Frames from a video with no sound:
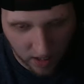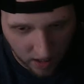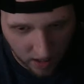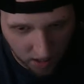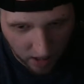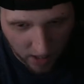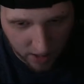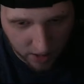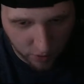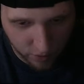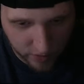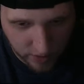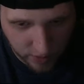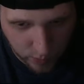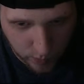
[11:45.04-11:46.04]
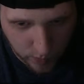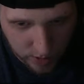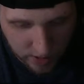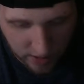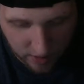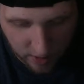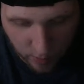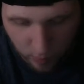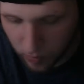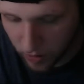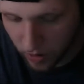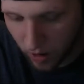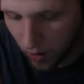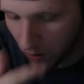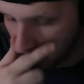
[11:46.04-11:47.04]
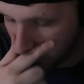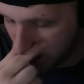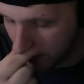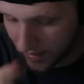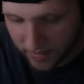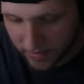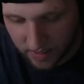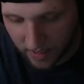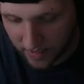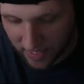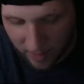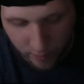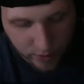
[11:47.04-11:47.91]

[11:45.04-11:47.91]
audio video switch down here below, and that's got cables.